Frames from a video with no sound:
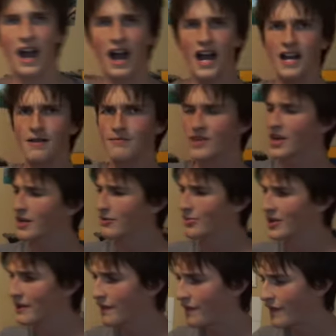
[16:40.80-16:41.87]
I am not a
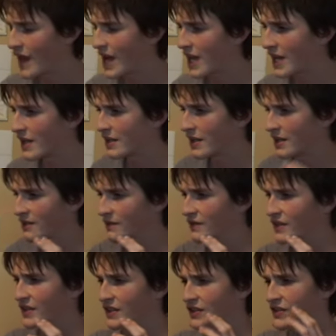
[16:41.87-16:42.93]
big fan of
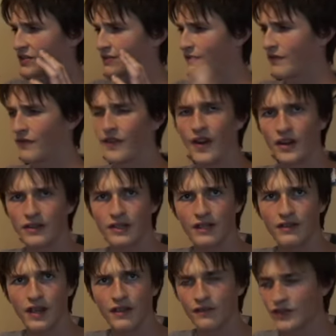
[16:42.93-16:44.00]
this font that
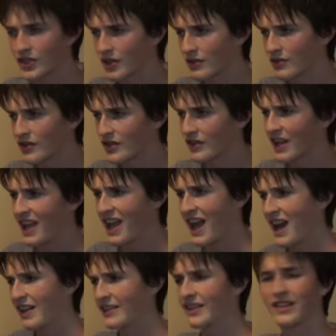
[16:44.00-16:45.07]
they've chosen.
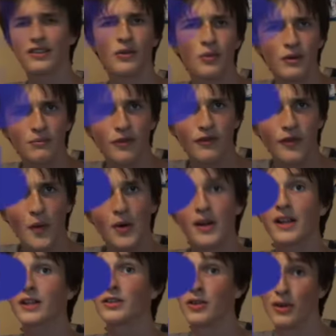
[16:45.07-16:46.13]
I think the one before
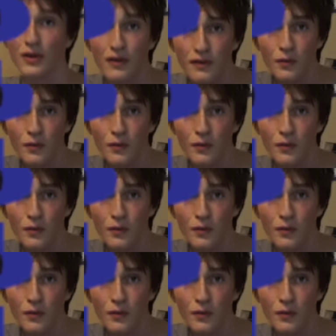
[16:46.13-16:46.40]
it could have